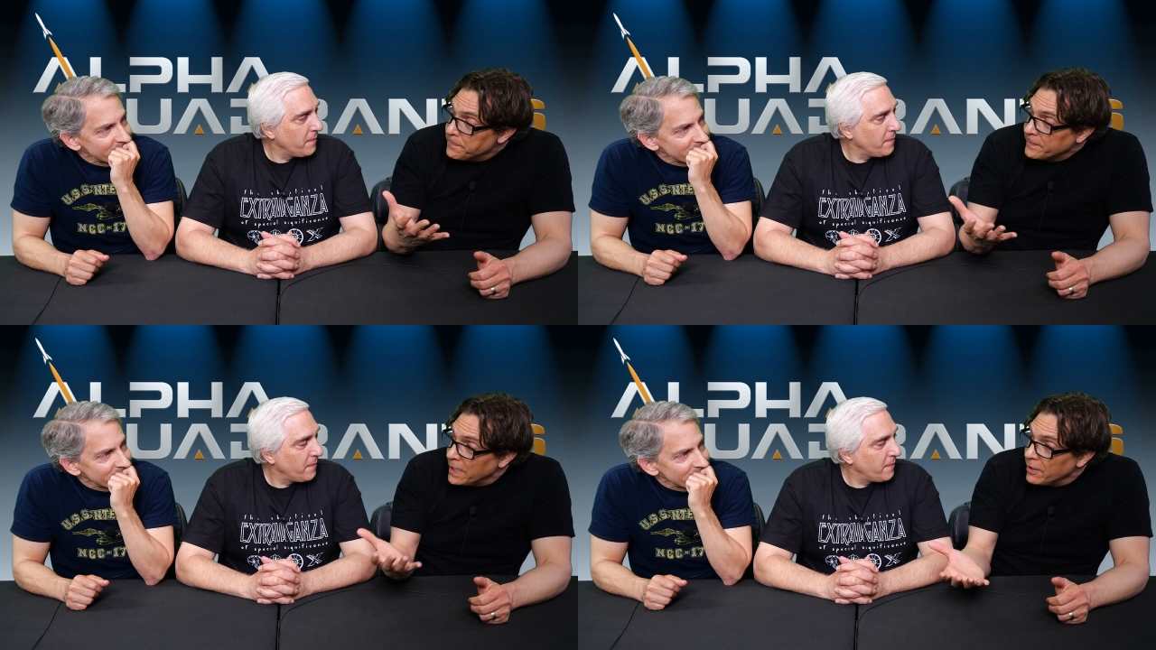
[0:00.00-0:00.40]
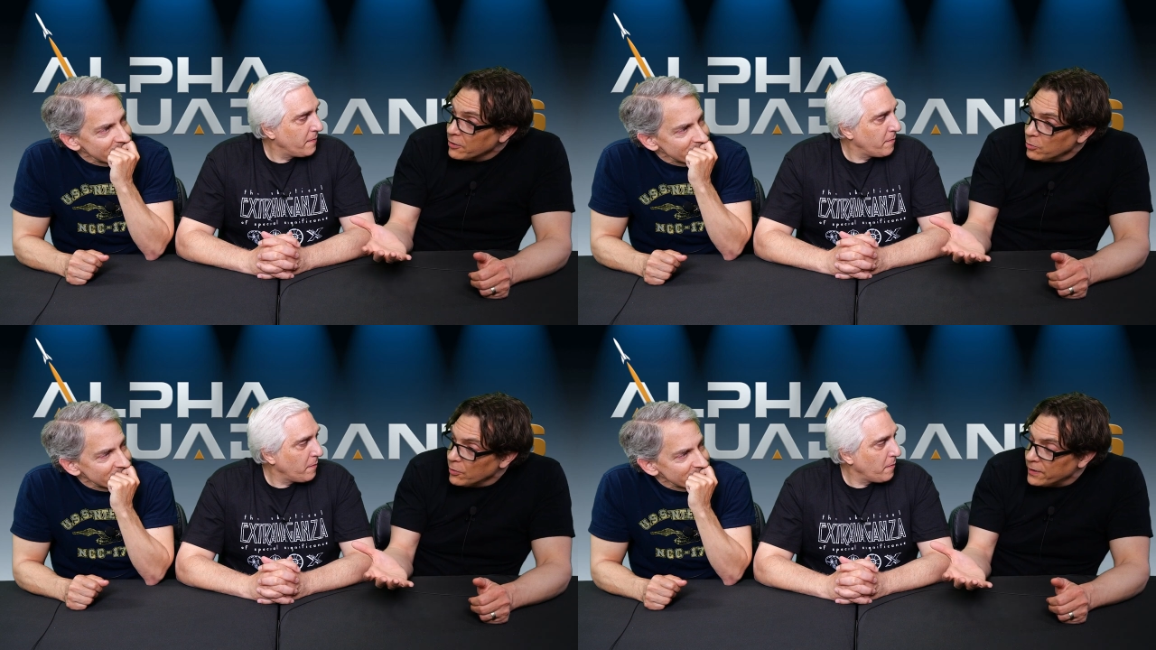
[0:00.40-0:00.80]
Speaker 1: And the other
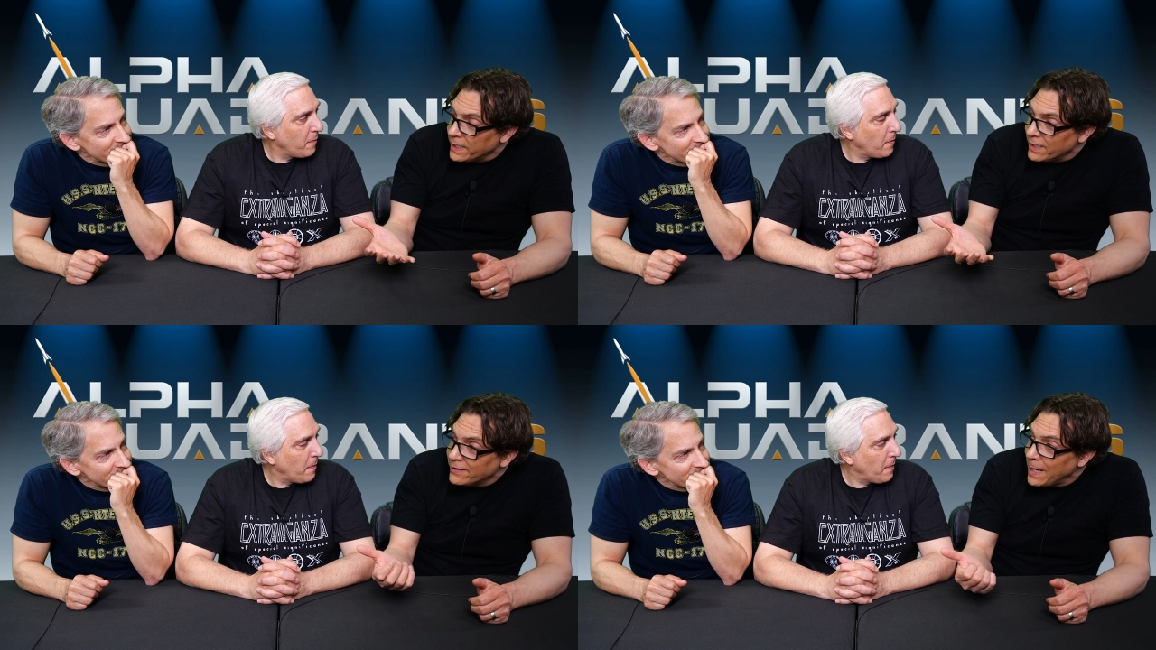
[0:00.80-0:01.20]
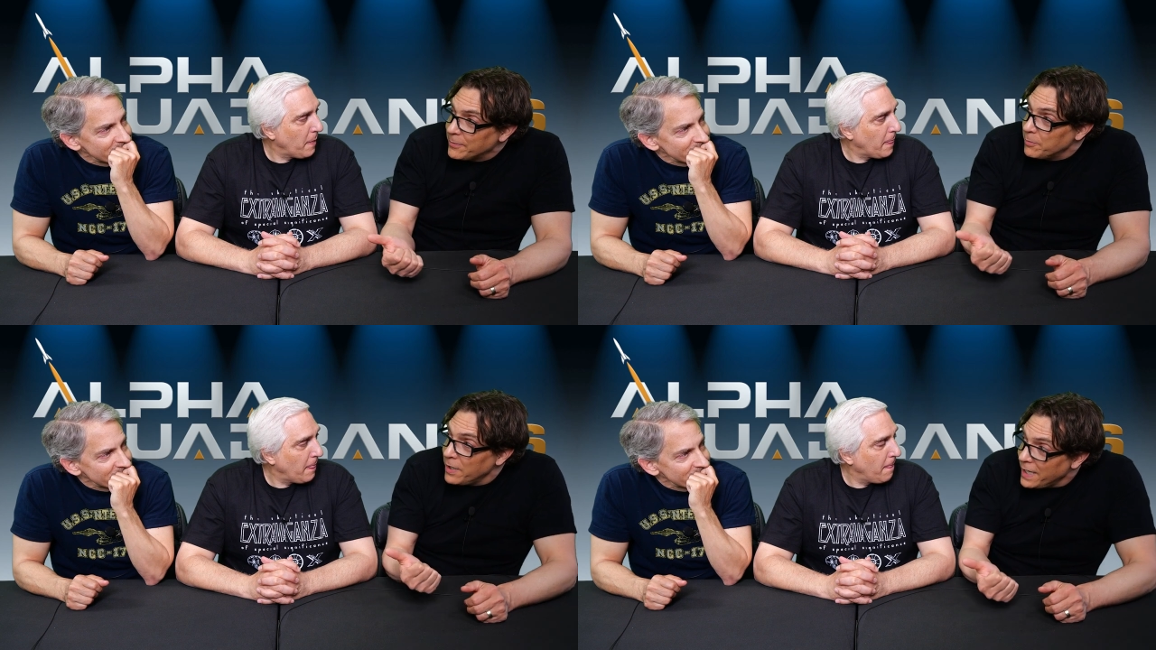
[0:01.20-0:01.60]
cool thing is Captain
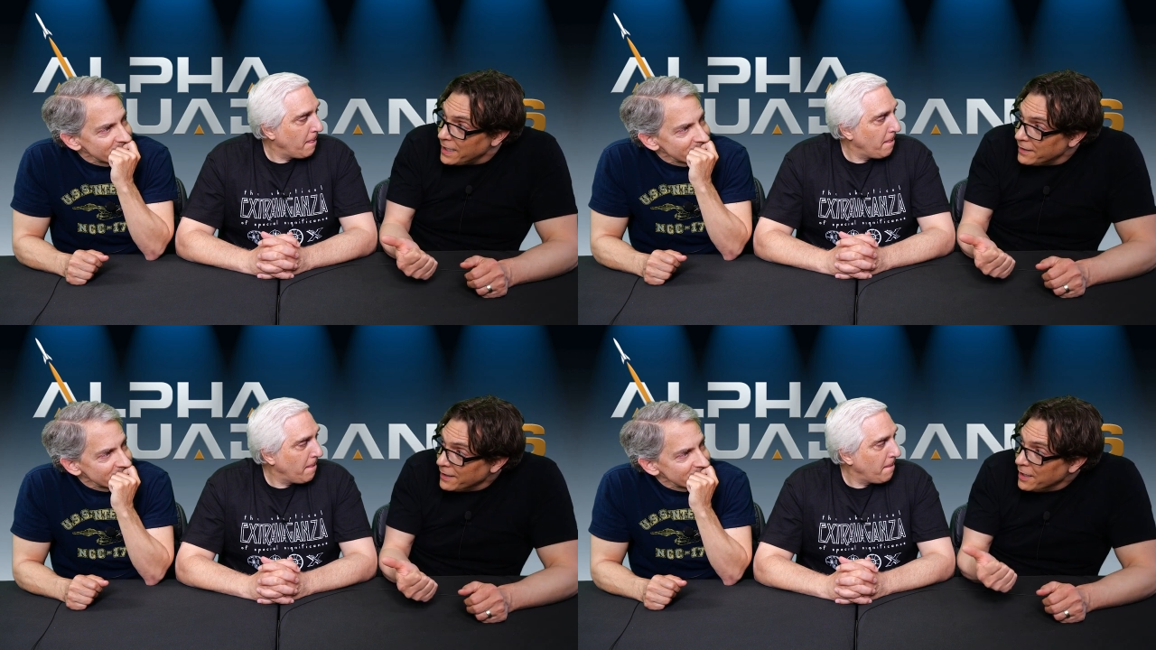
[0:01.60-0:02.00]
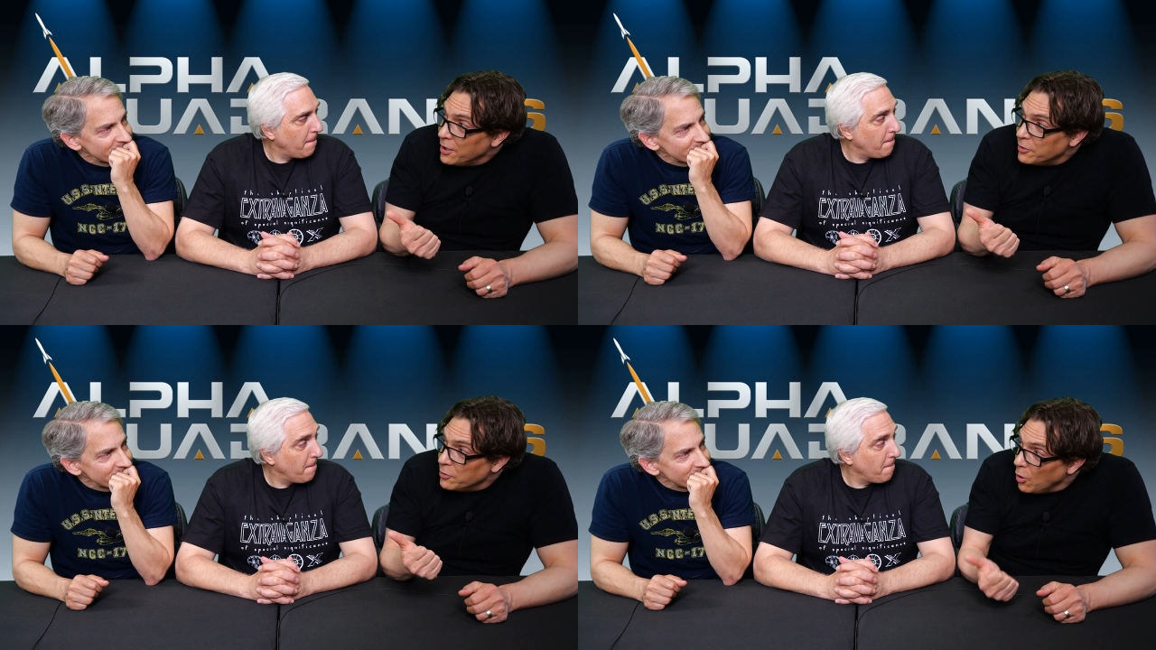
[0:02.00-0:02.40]
Pike
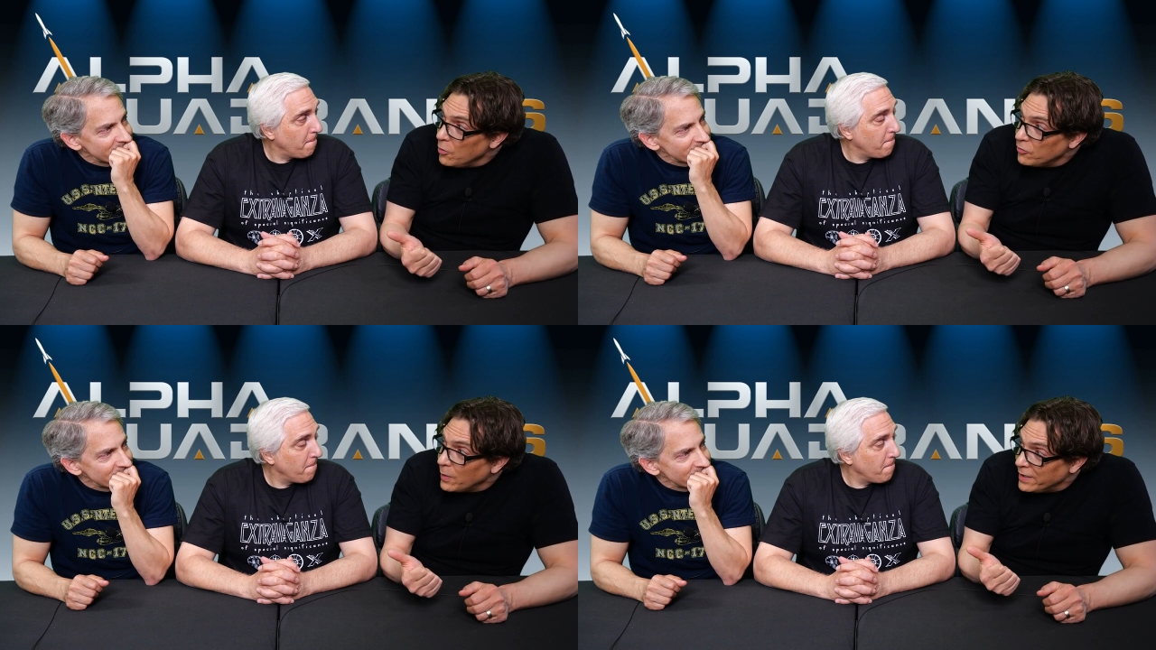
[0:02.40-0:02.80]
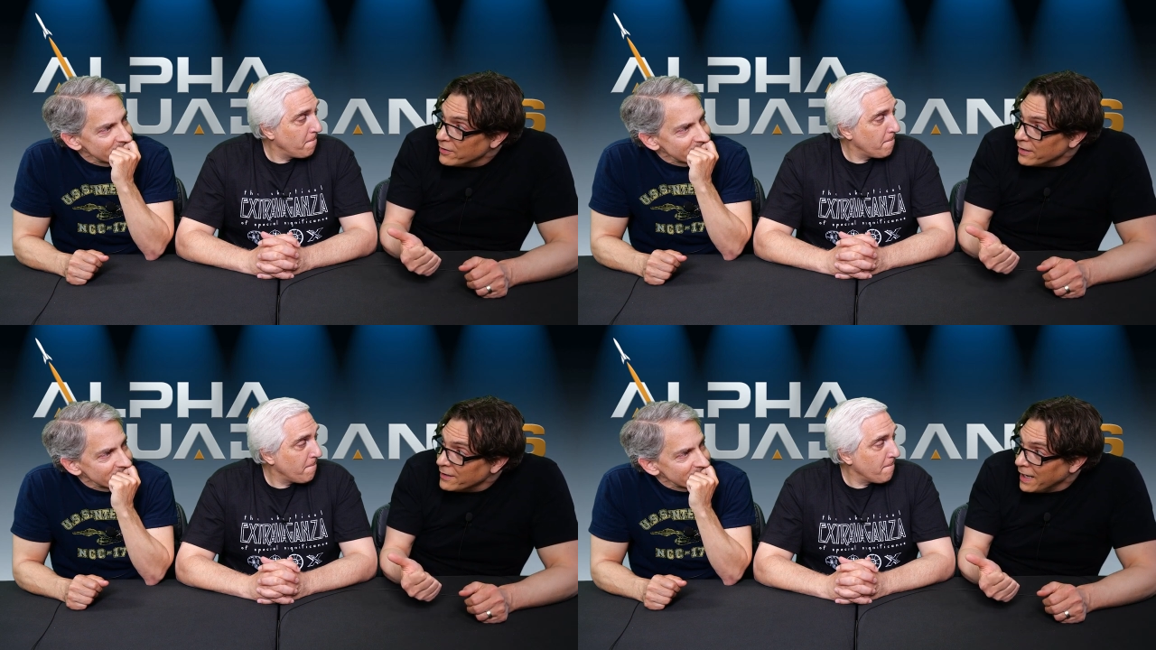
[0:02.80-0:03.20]
knows when he's
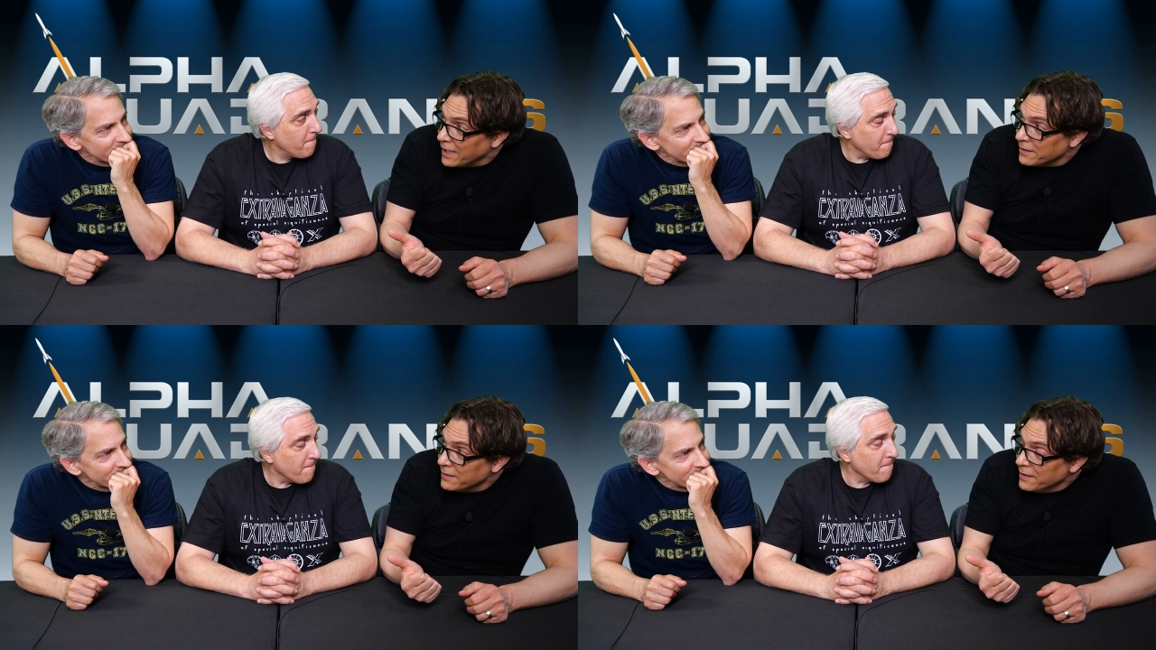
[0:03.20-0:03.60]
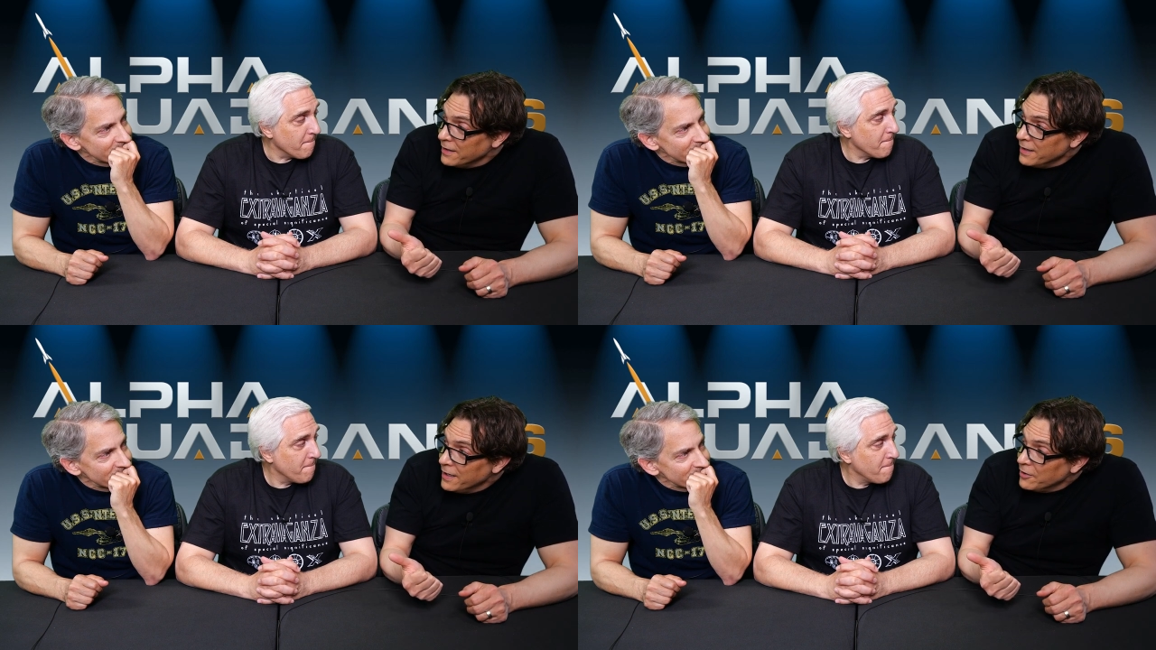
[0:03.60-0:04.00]
going to die. Mm
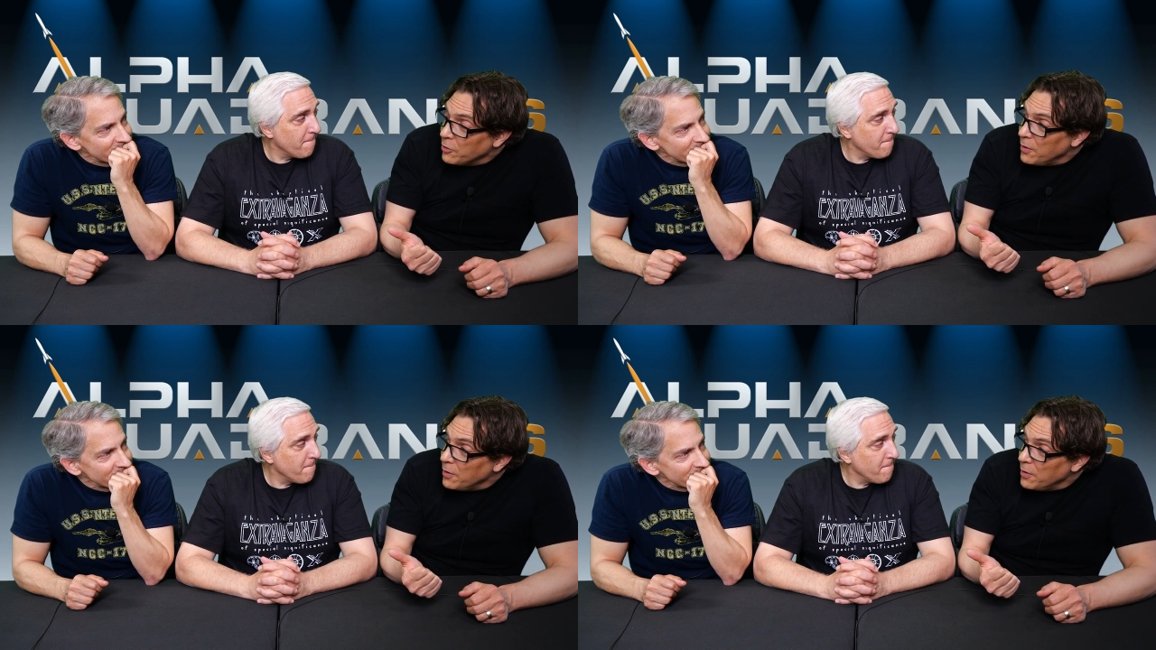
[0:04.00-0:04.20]
-hmm. So